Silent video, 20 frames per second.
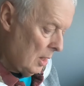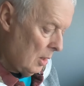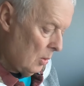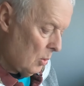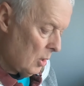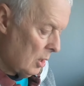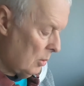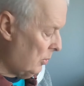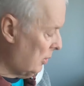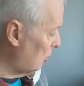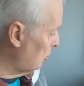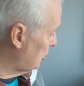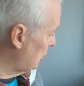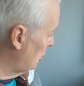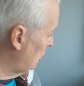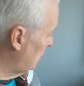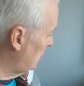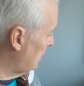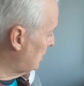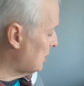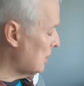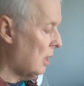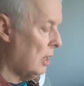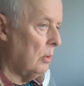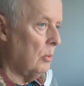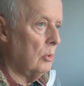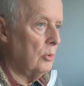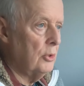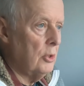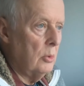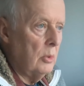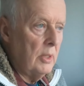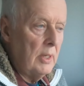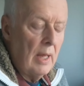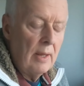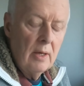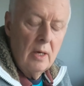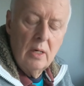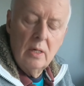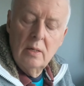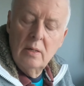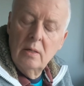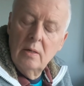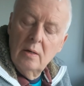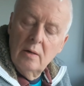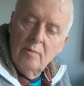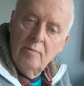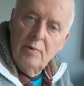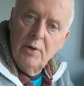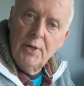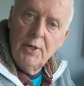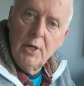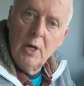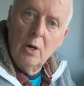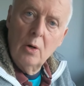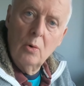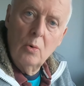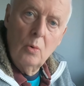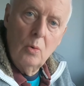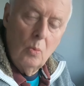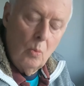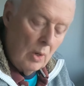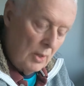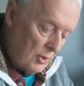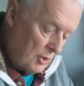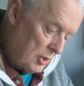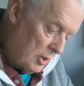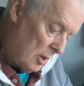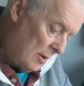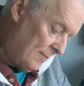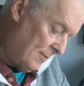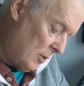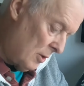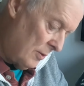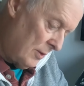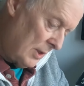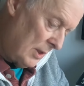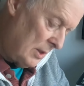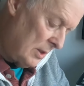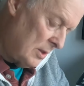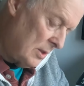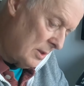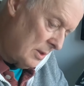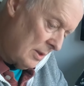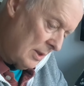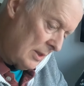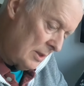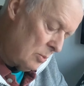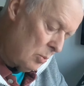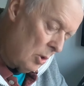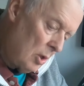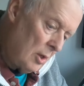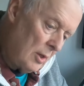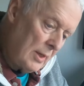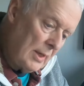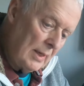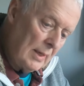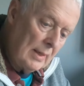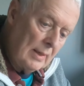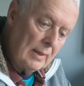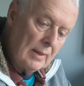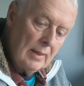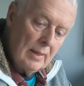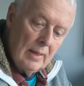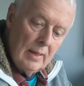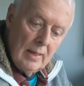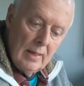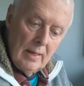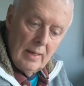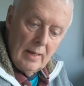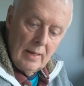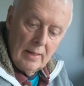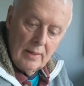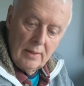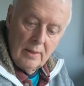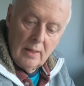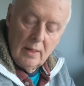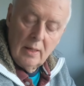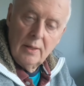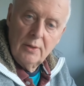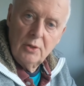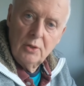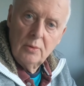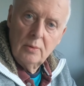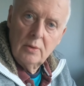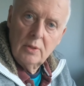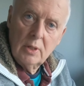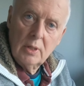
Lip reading: What I will do is I will do another video once I've got these working and